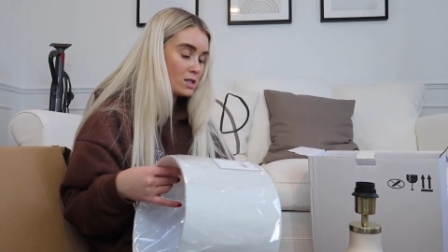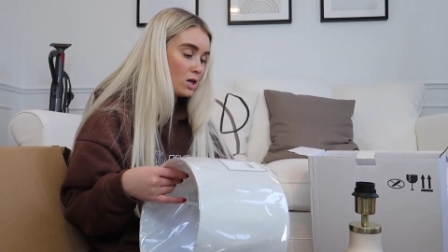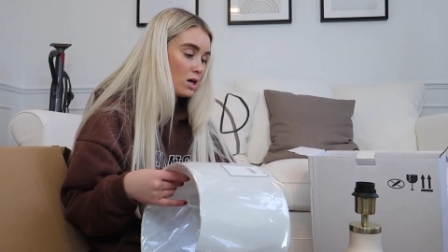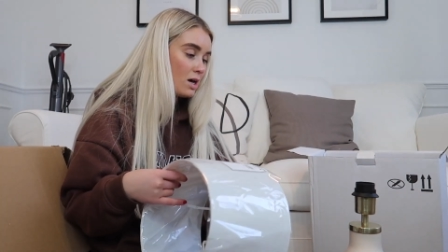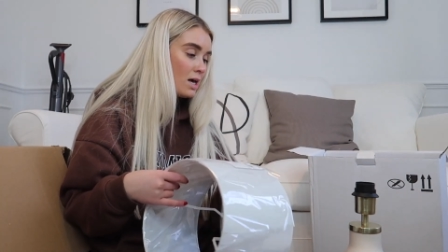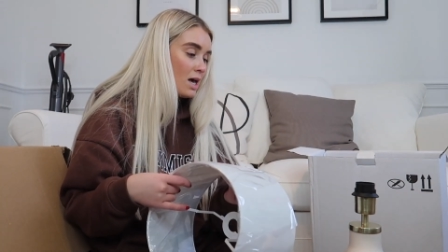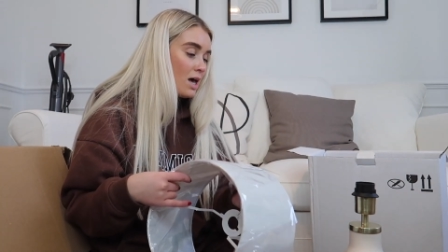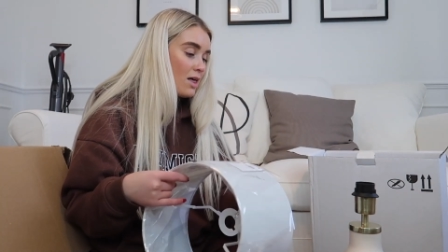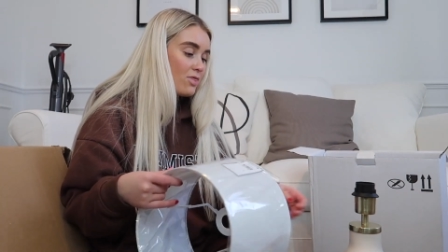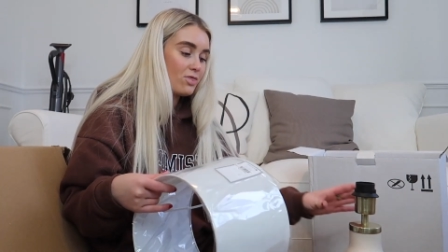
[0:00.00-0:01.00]
So
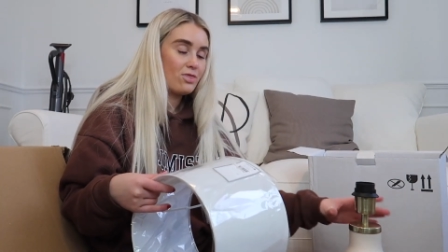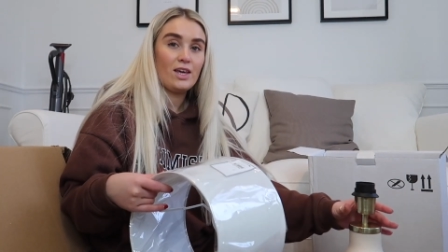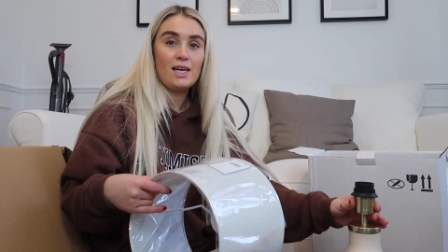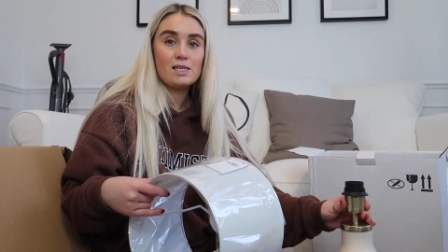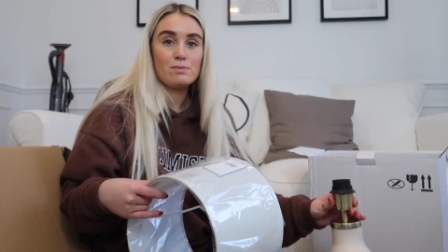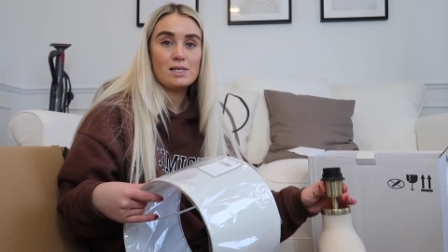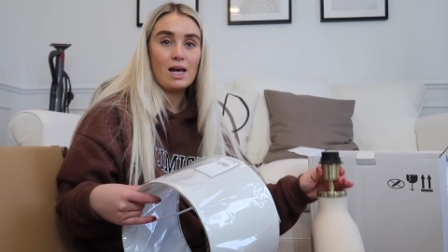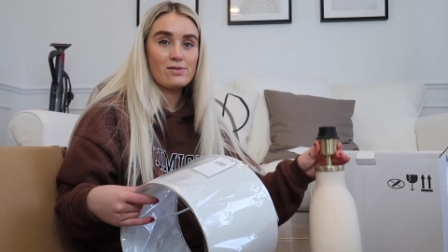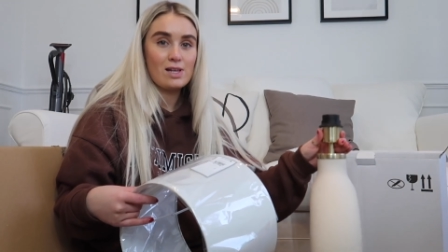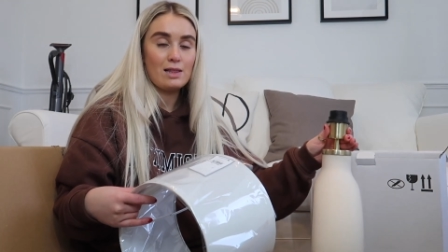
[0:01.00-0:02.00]
these
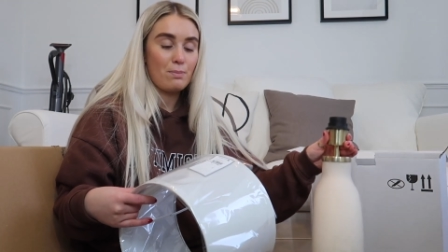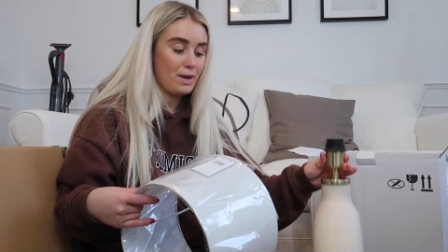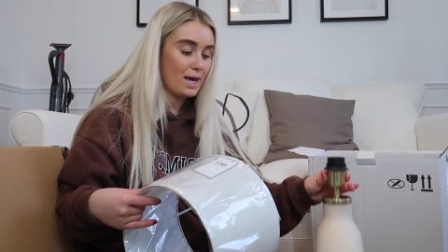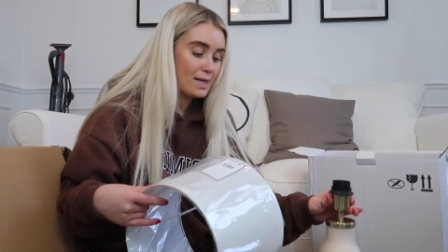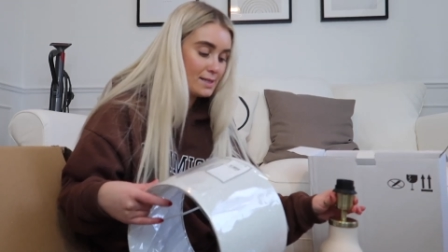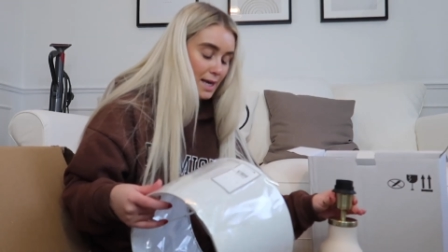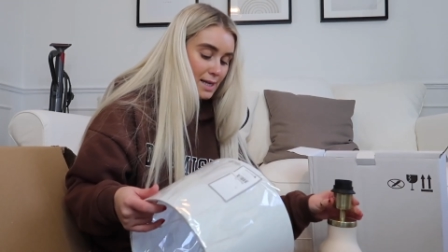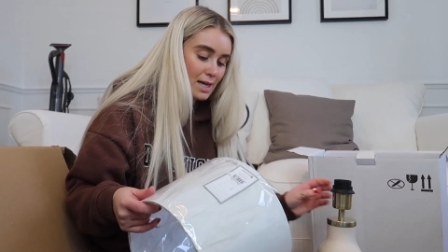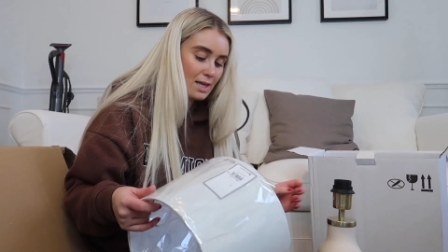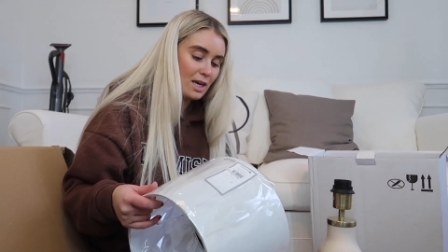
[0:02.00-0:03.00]
themselves, like the
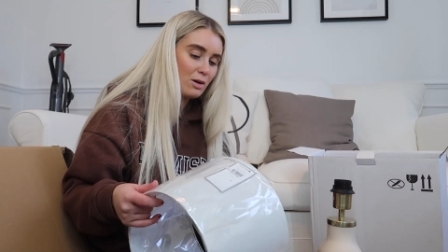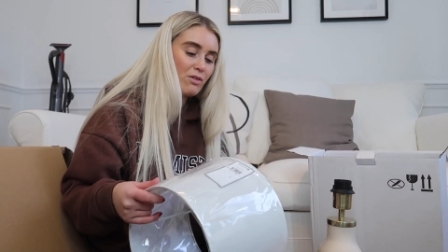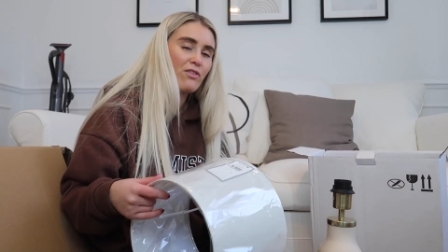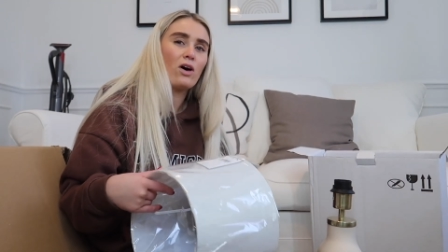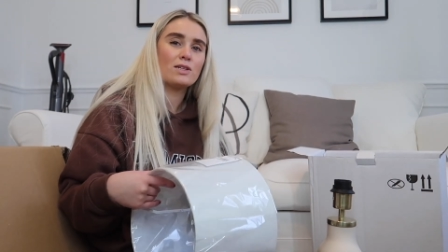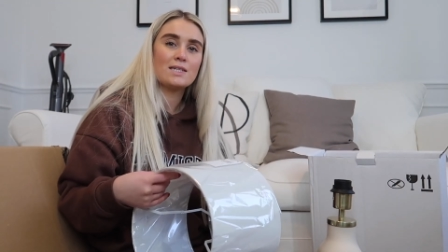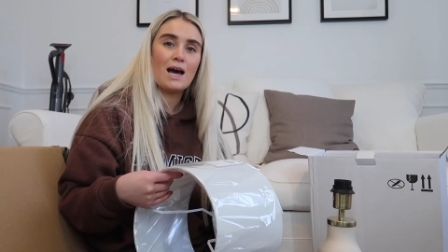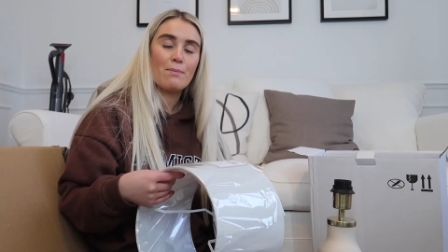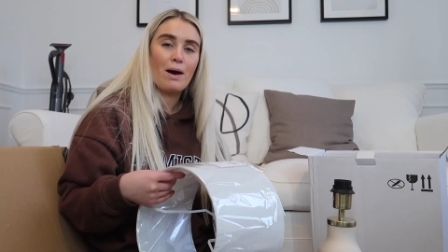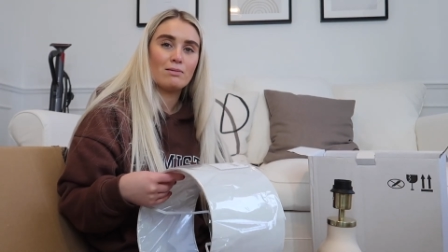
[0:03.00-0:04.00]
bases, I think were
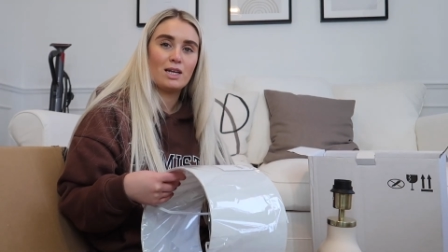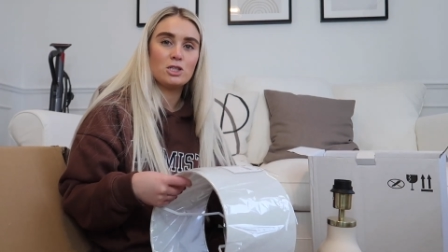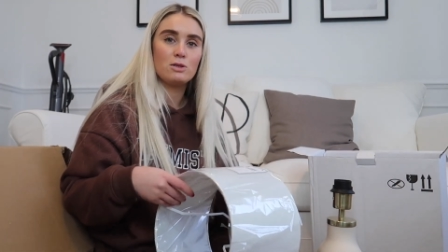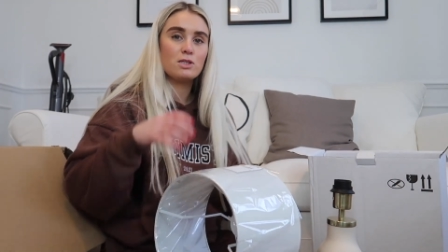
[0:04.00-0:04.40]
forty-nine pounds each.